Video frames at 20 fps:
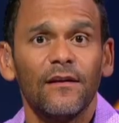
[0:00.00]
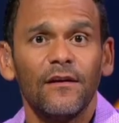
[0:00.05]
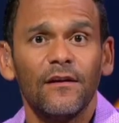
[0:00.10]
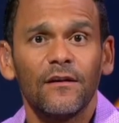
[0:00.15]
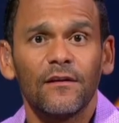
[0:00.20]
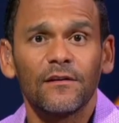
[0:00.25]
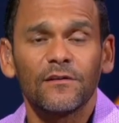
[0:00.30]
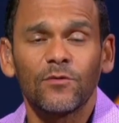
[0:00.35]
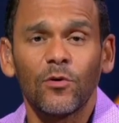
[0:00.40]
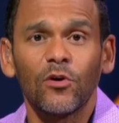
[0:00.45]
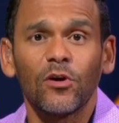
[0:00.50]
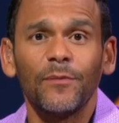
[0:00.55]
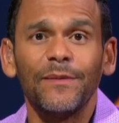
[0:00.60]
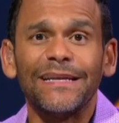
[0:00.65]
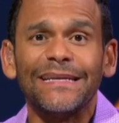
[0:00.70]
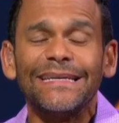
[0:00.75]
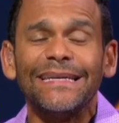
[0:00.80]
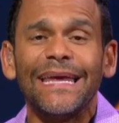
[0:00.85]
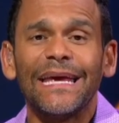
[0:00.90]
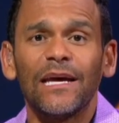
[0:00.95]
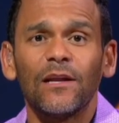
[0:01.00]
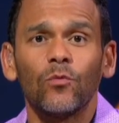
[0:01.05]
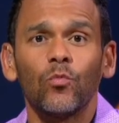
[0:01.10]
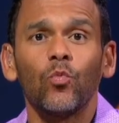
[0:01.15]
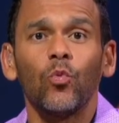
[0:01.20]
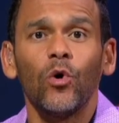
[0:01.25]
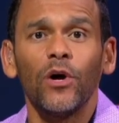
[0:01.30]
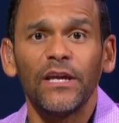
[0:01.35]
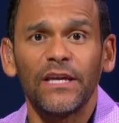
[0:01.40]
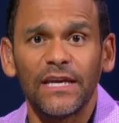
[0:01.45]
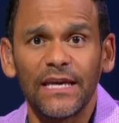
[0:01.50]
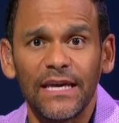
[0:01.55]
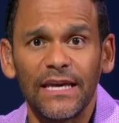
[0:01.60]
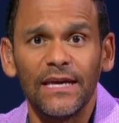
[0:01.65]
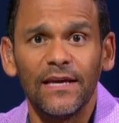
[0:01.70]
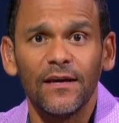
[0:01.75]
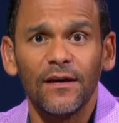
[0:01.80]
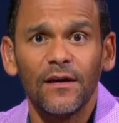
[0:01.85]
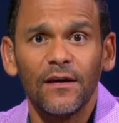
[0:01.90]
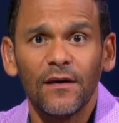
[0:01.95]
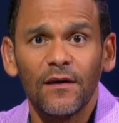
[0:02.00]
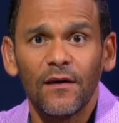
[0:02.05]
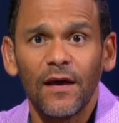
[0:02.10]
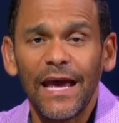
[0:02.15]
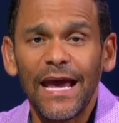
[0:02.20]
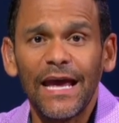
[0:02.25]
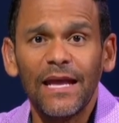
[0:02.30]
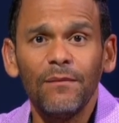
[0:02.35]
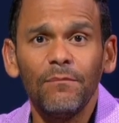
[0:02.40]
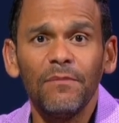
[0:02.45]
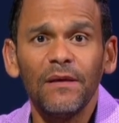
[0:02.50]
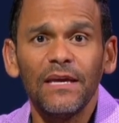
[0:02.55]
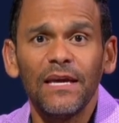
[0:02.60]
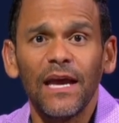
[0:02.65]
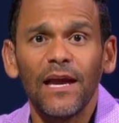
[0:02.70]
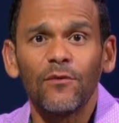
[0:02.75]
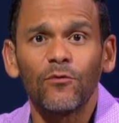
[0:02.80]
let's welcome in Dan Wojcicki, NBA